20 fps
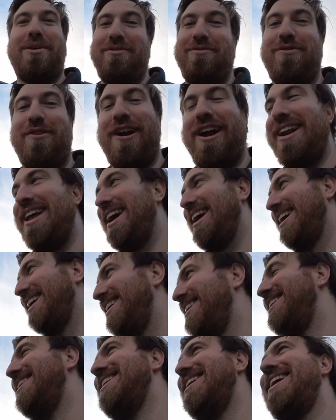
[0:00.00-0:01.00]
on Friday.
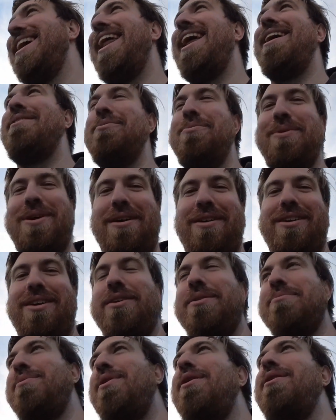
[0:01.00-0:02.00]
And I would be out of
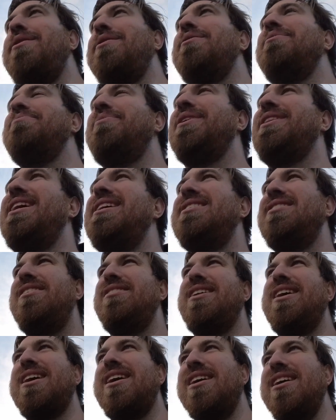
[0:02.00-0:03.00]
here tomorrow. But that's
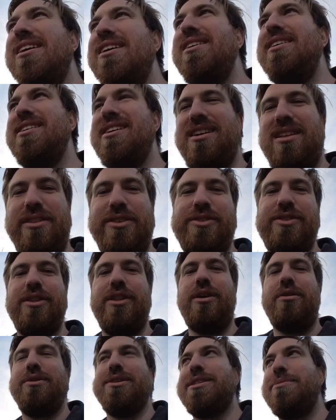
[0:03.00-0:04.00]
on, like, the
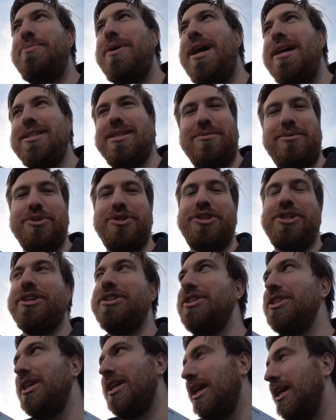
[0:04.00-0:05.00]
slowest possible
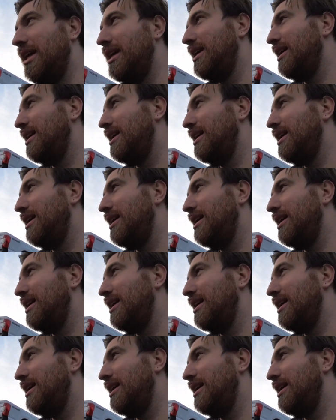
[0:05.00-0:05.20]
charging.